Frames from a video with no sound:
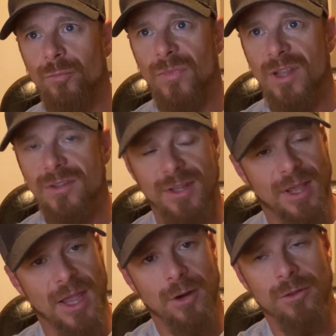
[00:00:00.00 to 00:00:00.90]
is it the
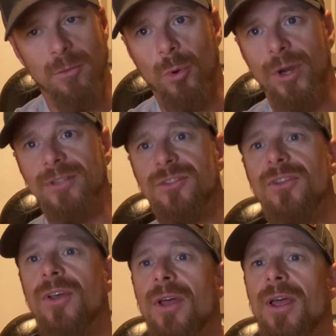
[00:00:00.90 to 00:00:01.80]
king or the prince,
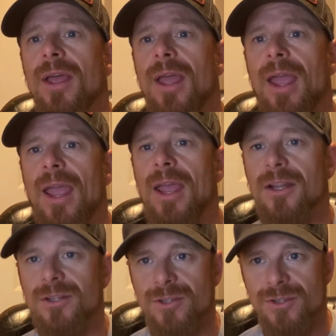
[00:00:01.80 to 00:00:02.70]

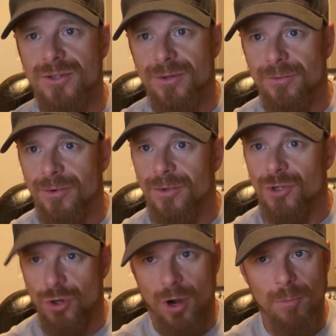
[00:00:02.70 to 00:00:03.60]
and
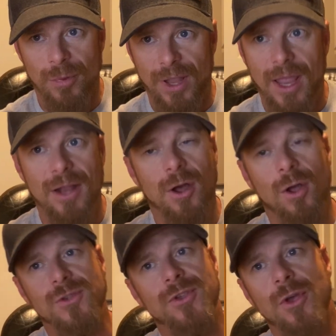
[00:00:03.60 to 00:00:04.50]
Trump, and
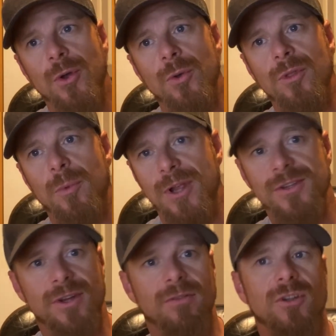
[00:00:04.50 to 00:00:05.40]
also the
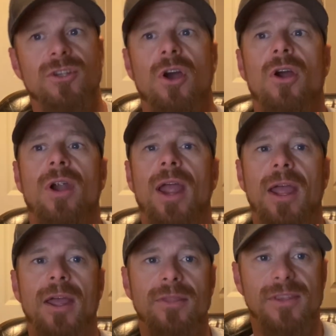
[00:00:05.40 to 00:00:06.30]
president of Qatar.
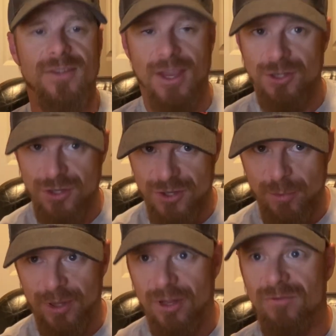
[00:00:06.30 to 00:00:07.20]
And the sanctions have
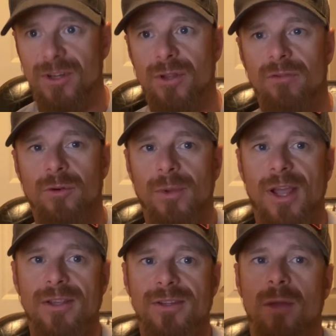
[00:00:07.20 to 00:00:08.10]
been lifted. You have to
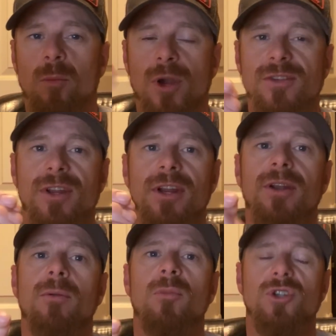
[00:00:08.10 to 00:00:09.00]
realize that President
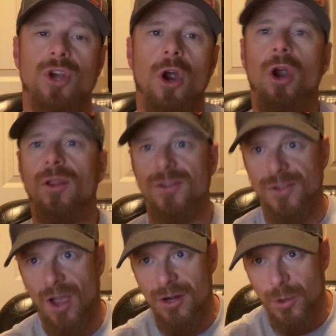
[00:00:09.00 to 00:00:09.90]
Bashar
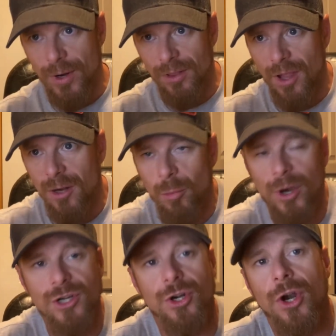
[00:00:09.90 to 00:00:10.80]
al-Assad, who had a lot of
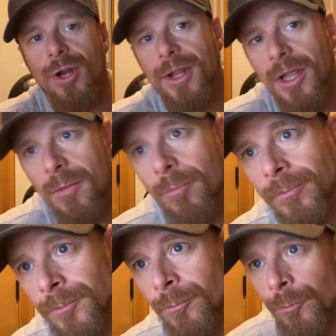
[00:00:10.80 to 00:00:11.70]
pressure on him
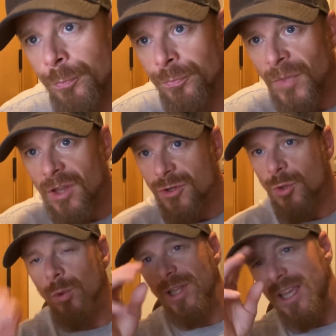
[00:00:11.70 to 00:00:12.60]

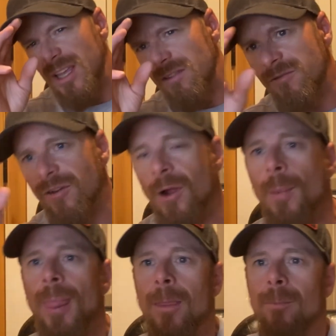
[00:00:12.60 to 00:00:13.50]
to leave
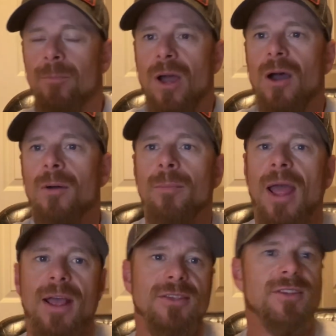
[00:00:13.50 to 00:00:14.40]

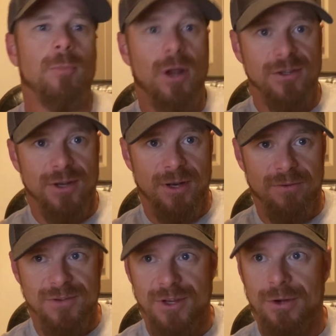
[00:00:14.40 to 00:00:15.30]
as the president
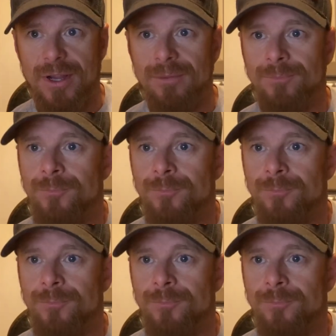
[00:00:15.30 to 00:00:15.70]
of Syria,